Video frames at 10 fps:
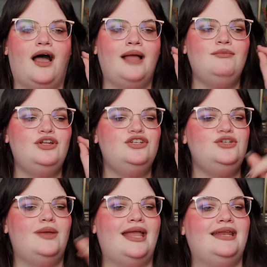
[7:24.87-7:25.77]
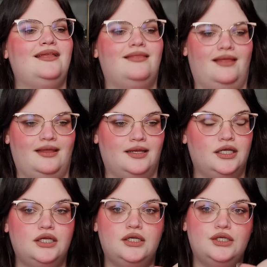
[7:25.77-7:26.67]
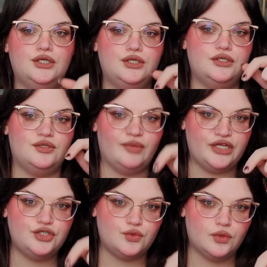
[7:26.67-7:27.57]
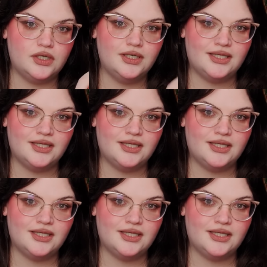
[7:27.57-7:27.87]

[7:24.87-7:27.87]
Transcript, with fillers: I'm gonna do anything to make sure